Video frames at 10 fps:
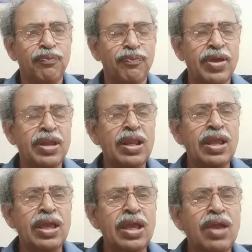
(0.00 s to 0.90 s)

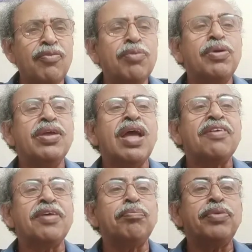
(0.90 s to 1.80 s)
finally everybody is
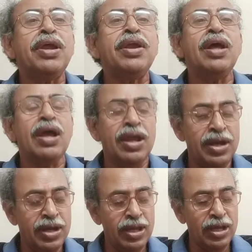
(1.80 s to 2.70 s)
accepted
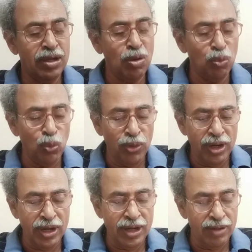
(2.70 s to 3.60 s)
and
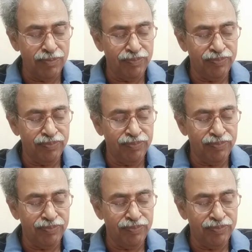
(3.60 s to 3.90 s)
concluded.